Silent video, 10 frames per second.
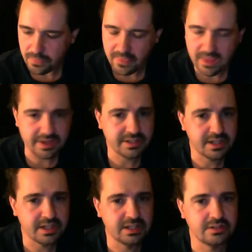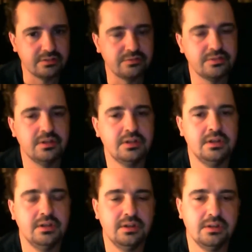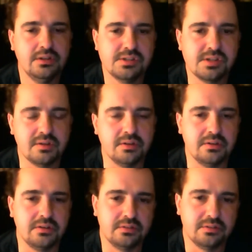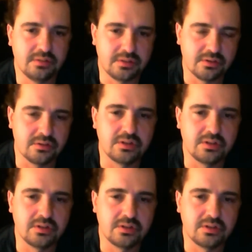And then you have so the third